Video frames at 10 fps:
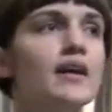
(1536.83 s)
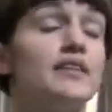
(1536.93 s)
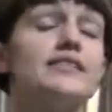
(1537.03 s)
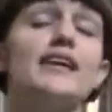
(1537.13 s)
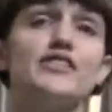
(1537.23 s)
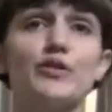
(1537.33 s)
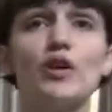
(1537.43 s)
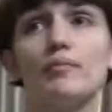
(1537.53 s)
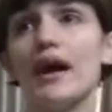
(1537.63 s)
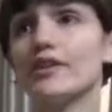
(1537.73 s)
The tasting
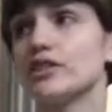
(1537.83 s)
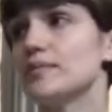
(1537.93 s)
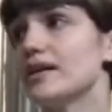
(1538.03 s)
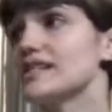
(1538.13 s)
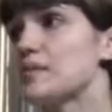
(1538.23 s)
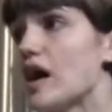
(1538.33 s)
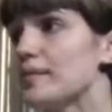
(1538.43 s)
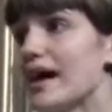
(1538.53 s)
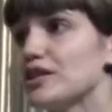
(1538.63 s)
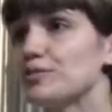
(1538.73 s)
room actually made a
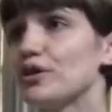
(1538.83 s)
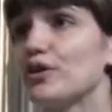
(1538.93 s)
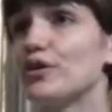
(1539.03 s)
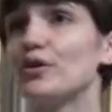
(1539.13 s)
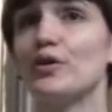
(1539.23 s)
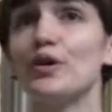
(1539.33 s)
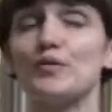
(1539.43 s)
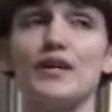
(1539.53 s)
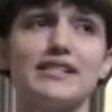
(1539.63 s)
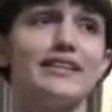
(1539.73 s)
small batch brew
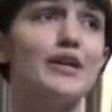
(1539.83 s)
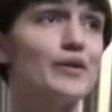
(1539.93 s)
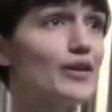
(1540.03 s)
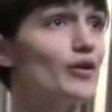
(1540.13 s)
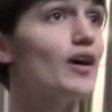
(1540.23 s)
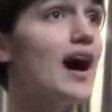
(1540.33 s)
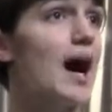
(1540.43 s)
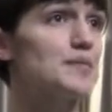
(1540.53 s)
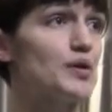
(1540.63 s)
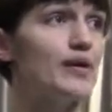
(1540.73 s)
recently with local
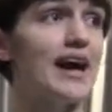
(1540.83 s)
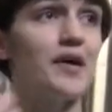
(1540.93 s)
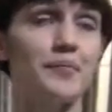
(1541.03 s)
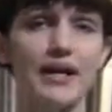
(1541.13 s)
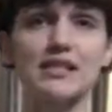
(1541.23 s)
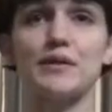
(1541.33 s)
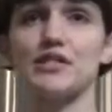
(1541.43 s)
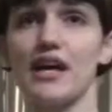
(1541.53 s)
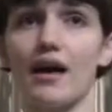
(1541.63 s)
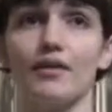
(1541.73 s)
hops. We went out and picked them
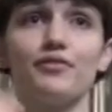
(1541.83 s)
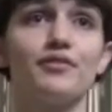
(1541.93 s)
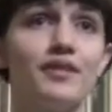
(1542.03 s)
ourselves.